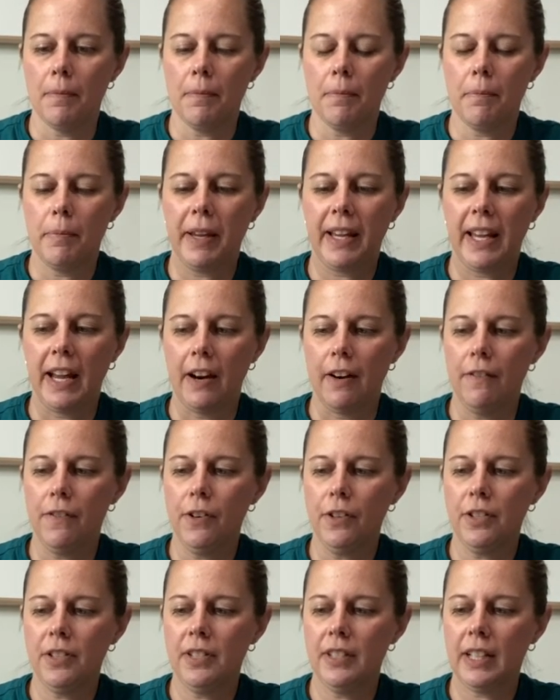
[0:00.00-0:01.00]
Be
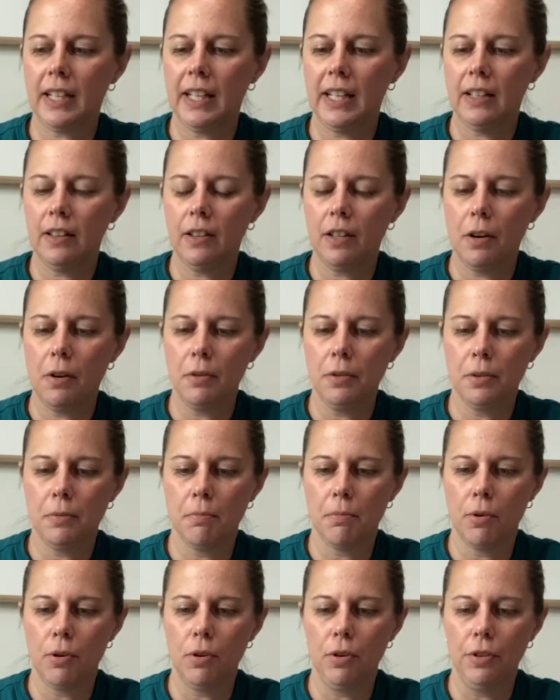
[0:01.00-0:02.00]
careful sticking those
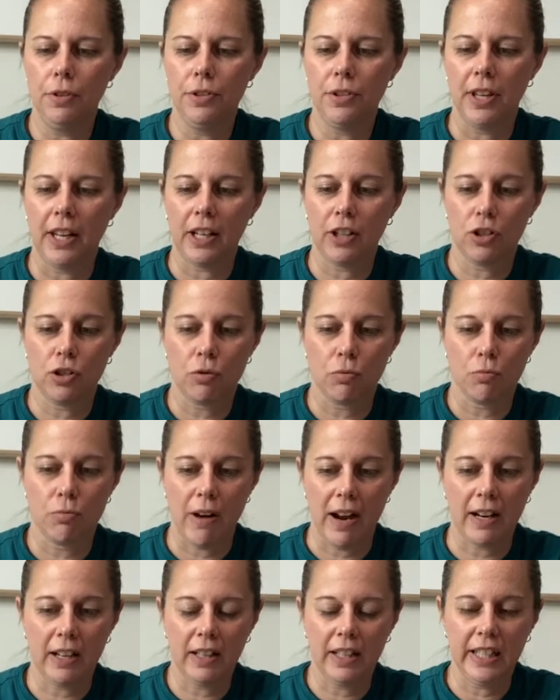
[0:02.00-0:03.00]
molds like
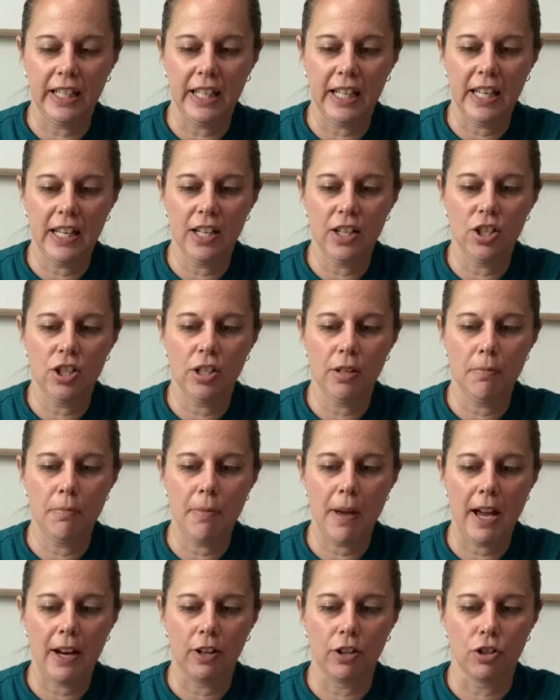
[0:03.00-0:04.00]
directly in a gym
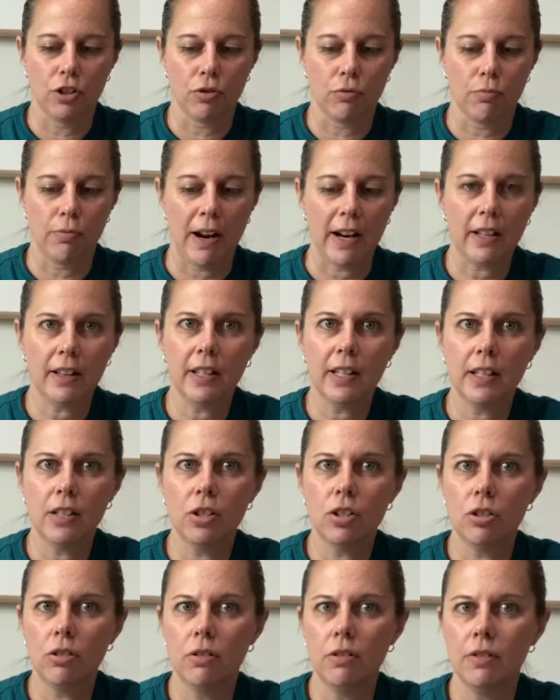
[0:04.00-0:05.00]
bag or directly in
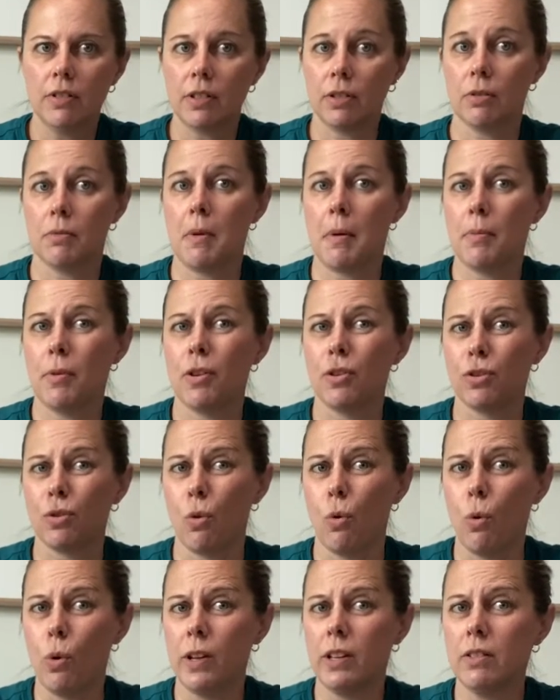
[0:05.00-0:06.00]
shoes, because remember there's
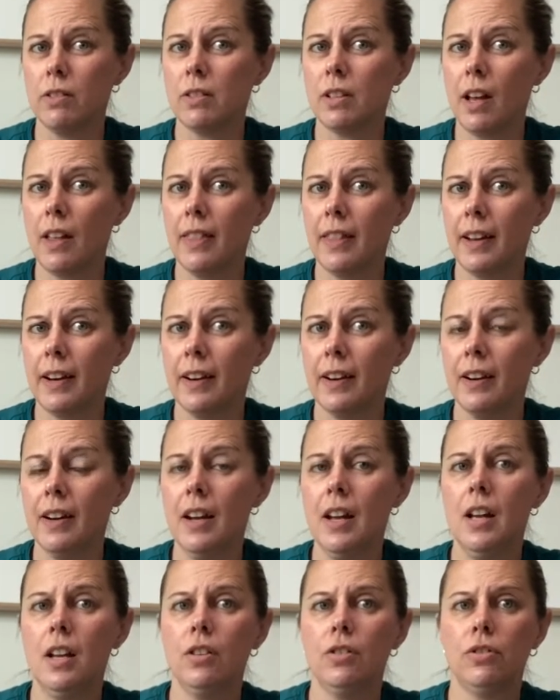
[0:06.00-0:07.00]
oils on
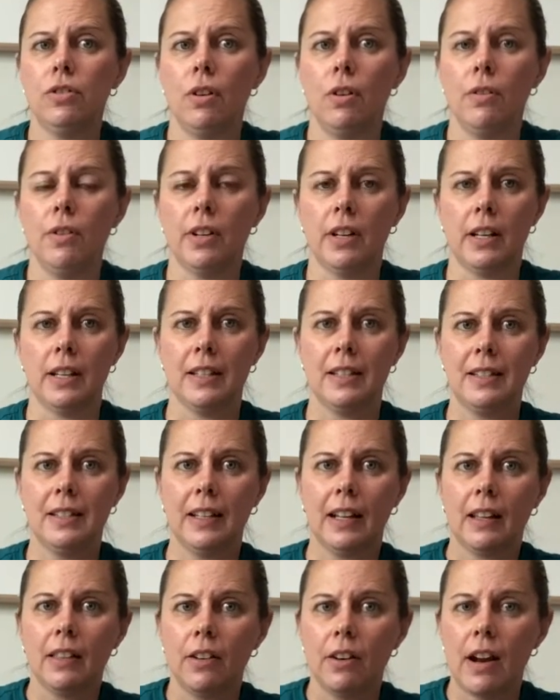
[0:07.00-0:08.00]
there, so they're going to
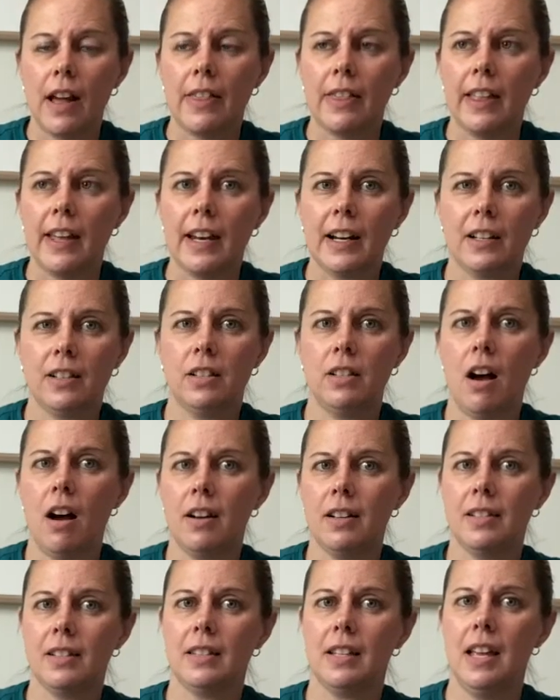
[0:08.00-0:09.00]
stick their athletic
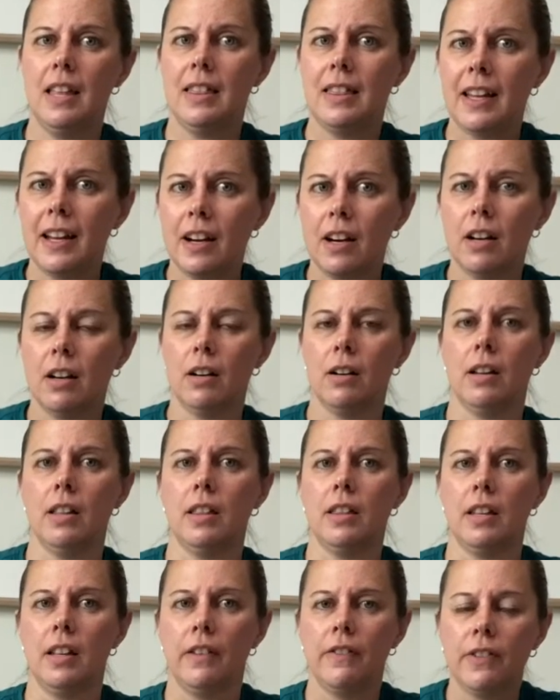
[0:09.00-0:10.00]
socks in there,
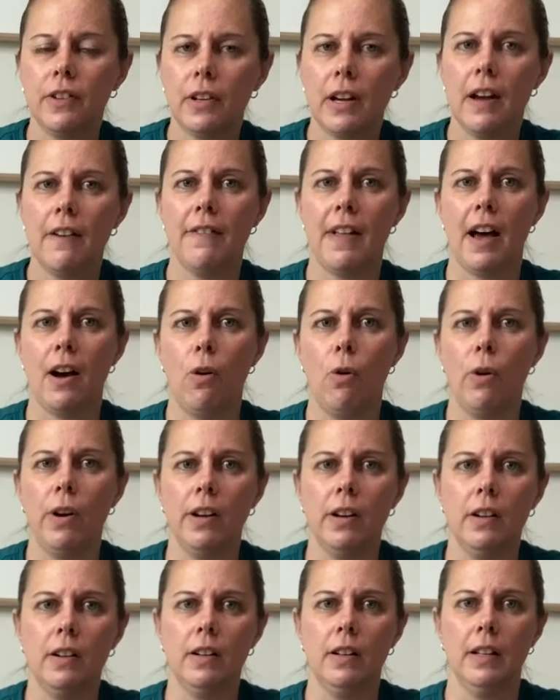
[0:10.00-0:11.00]
and if you have that
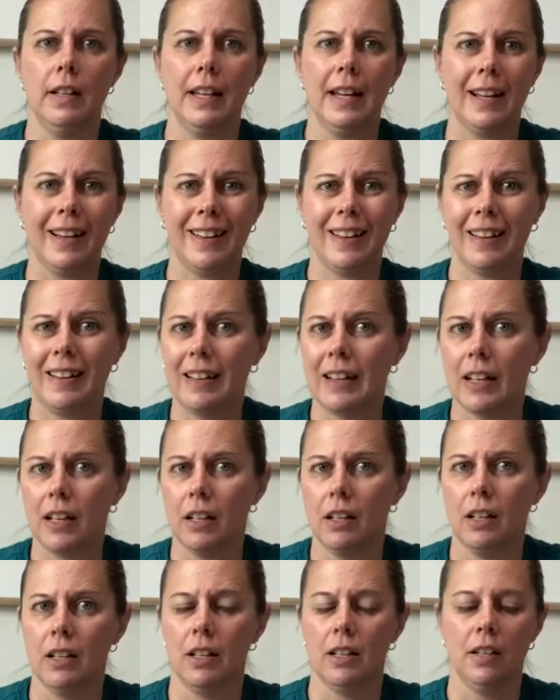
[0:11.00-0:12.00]
oil, it
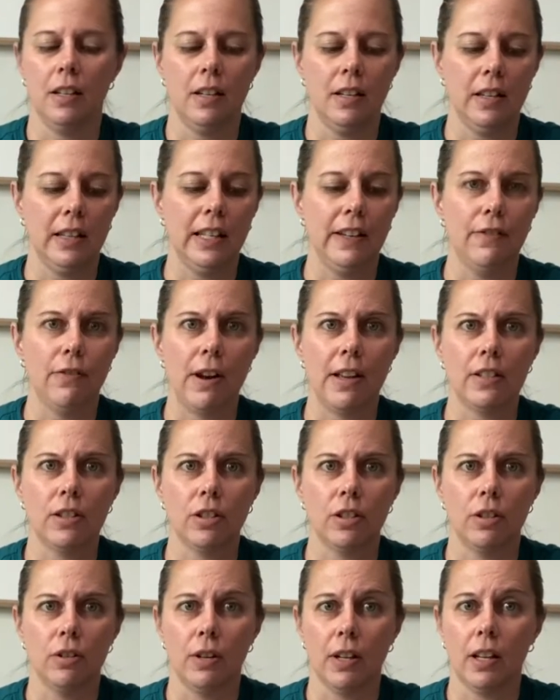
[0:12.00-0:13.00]
could leave
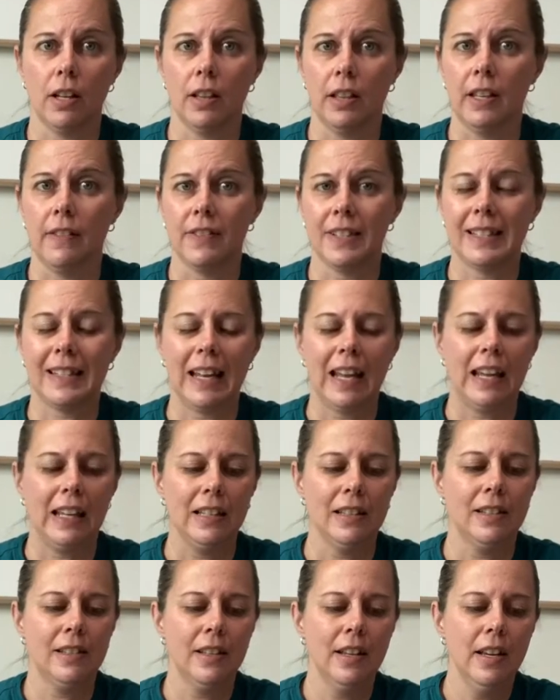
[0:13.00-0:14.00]
residue, it could leave
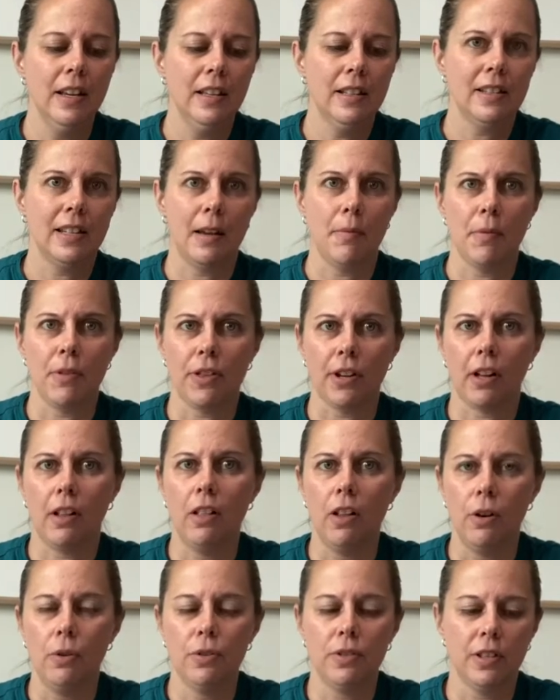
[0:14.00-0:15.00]
stains. Same with the
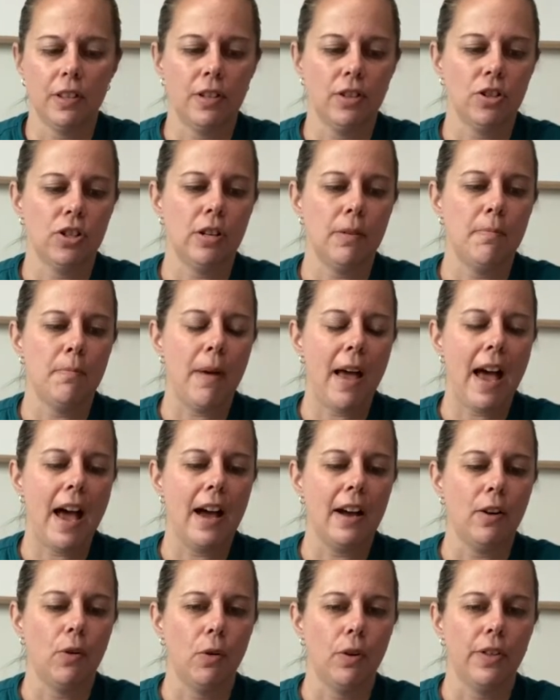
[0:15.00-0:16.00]
clothes in their gym
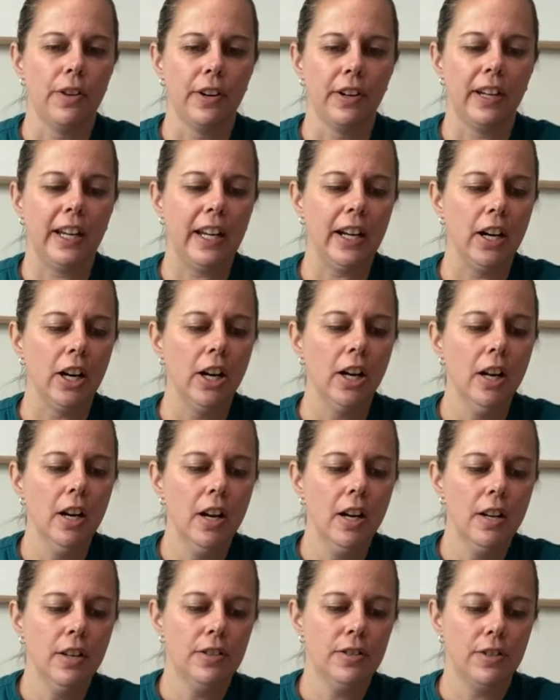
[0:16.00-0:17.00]
bag or their gear.
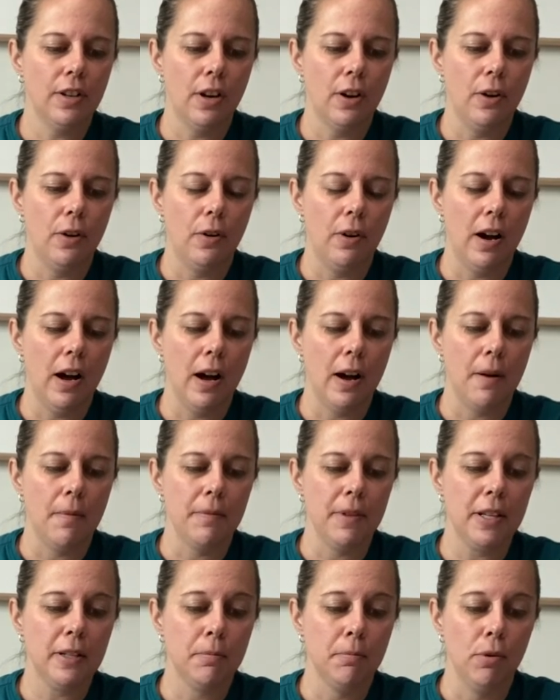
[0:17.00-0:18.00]
So
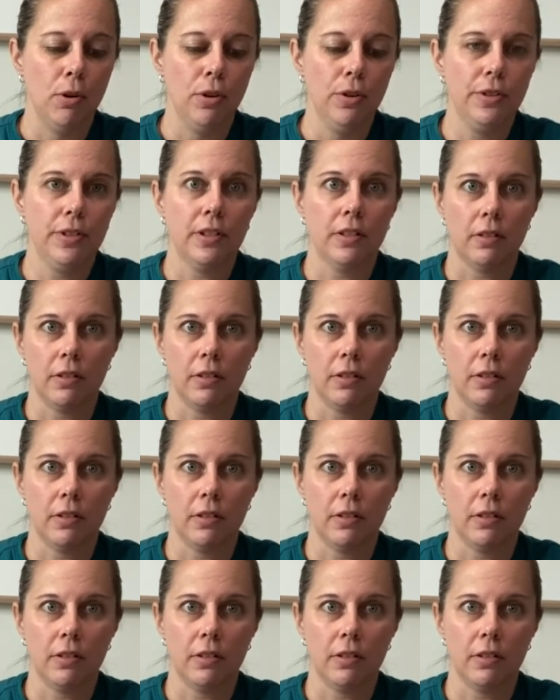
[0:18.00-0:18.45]
these molds